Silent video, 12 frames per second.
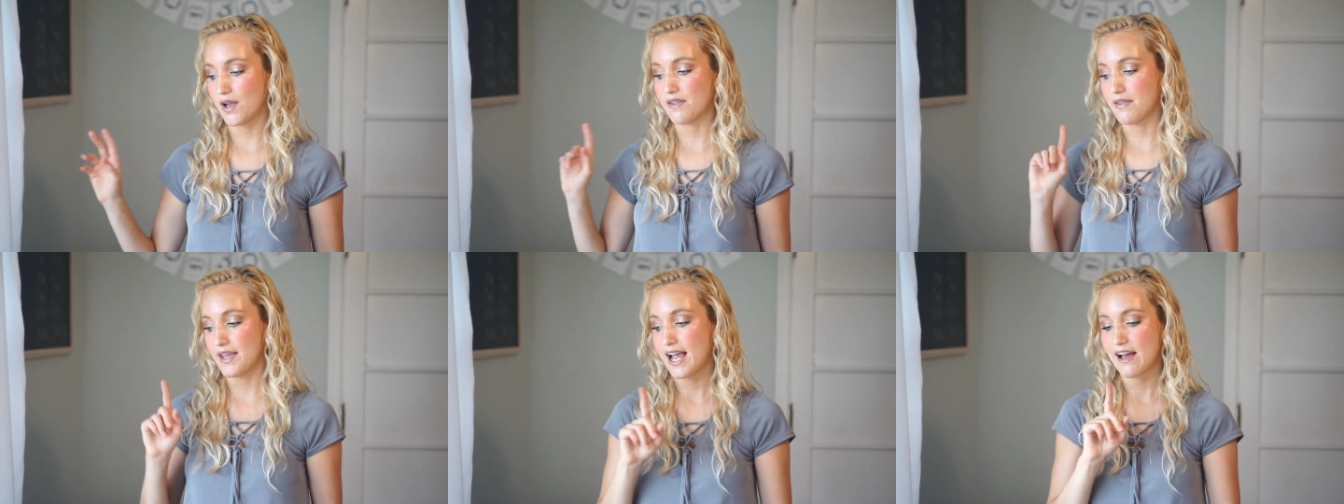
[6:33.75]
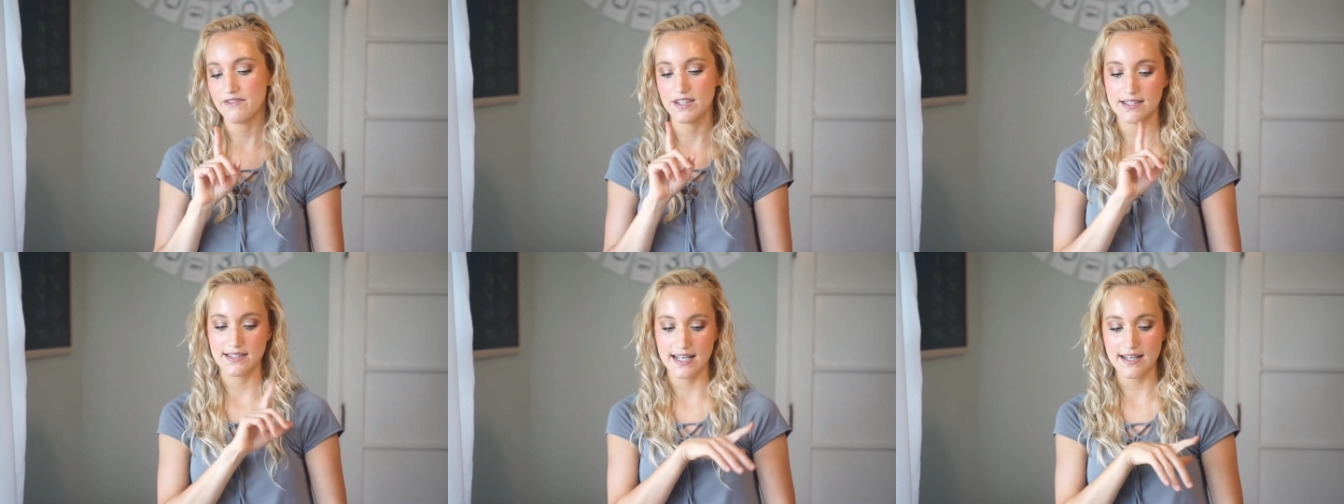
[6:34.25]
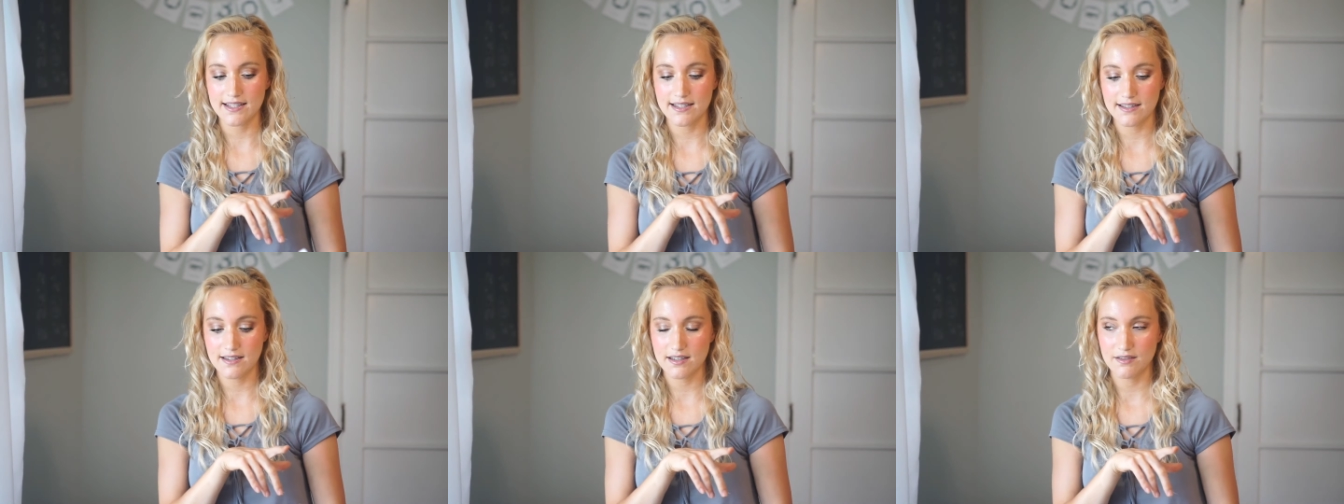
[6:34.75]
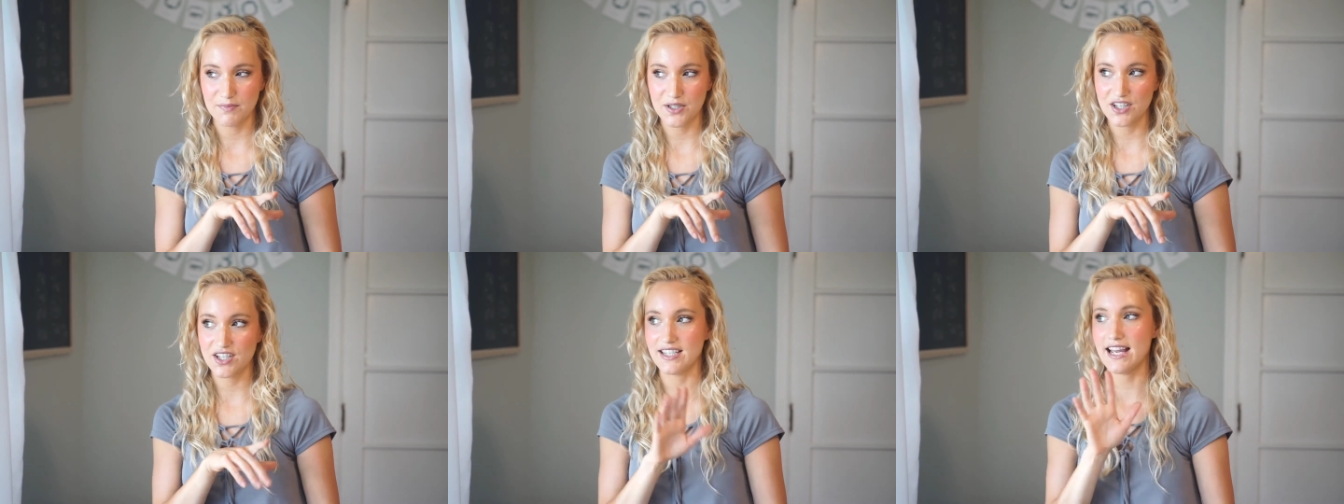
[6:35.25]
and then they have the 6th
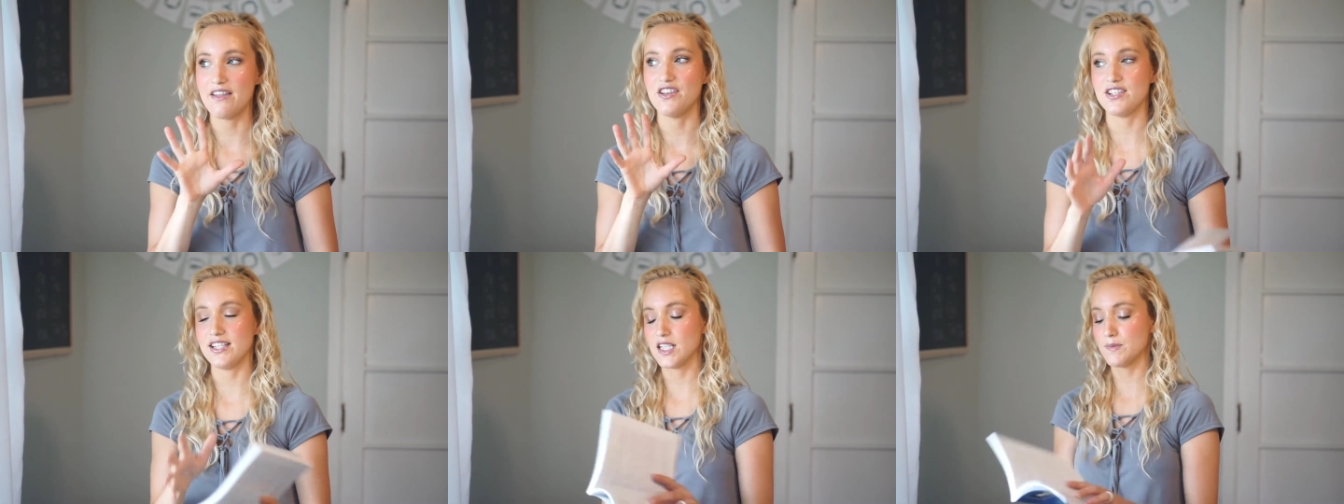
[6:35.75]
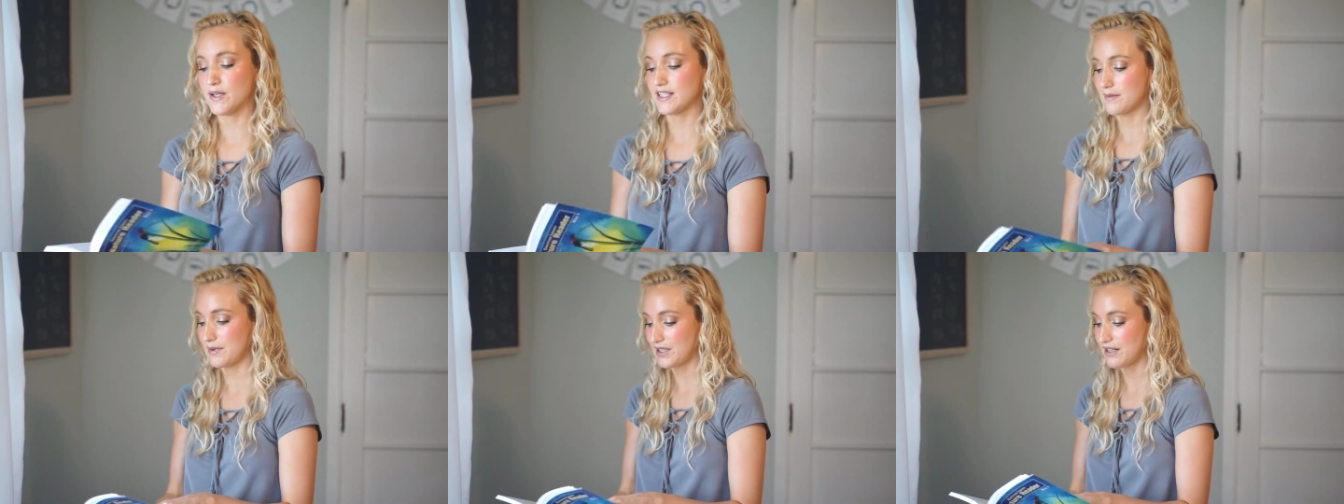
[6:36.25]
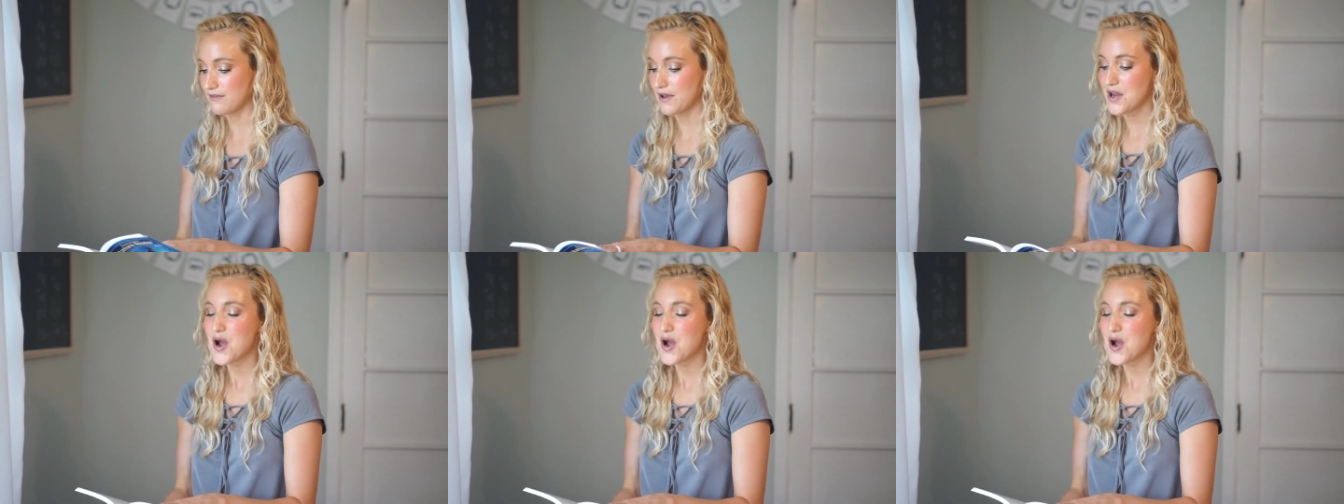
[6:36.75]
book. Yeah, there's 6 books, I believe.